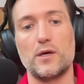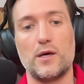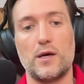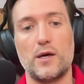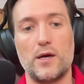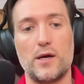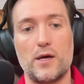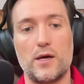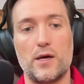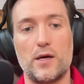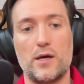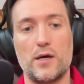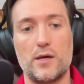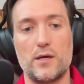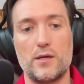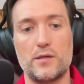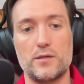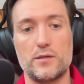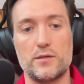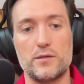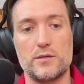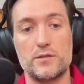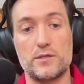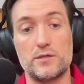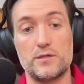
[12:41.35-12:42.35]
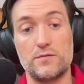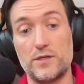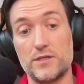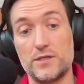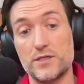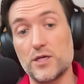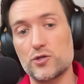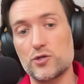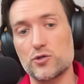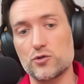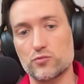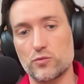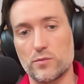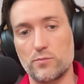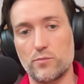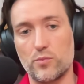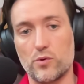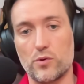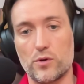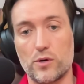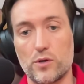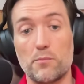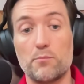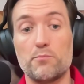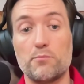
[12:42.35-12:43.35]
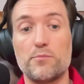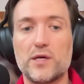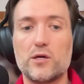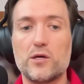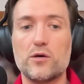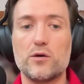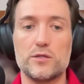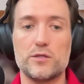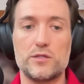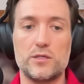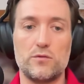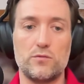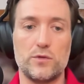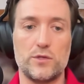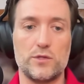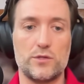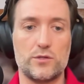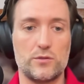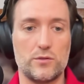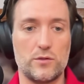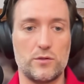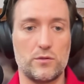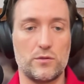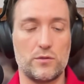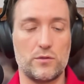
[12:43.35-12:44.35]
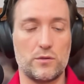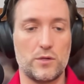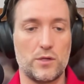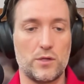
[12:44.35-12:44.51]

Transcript: and civilizations were born because it was so